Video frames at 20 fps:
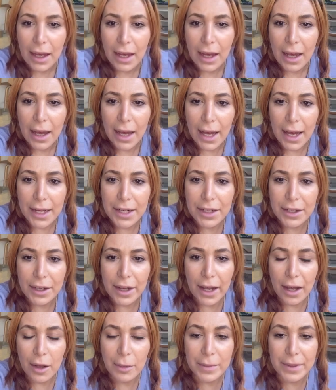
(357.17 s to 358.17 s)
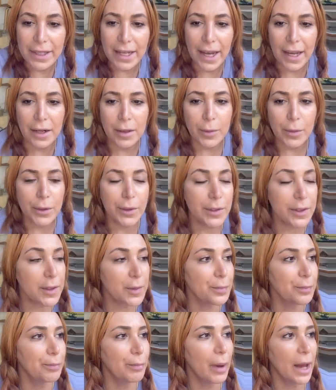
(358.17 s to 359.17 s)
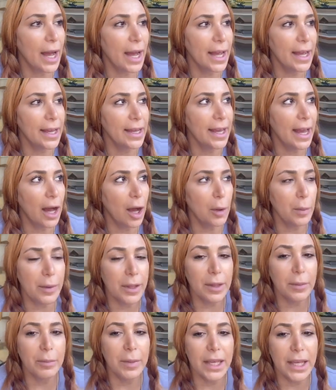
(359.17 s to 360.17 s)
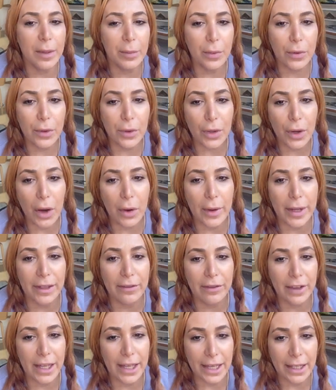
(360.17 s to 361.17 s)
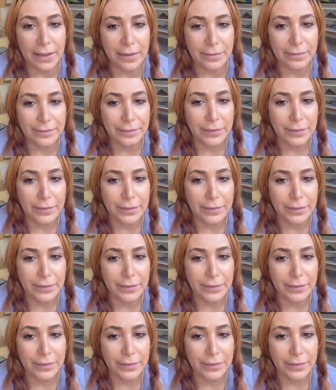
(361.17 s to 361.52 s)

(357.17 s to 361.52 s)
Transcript: How do you help the animals? By helping people going vegan.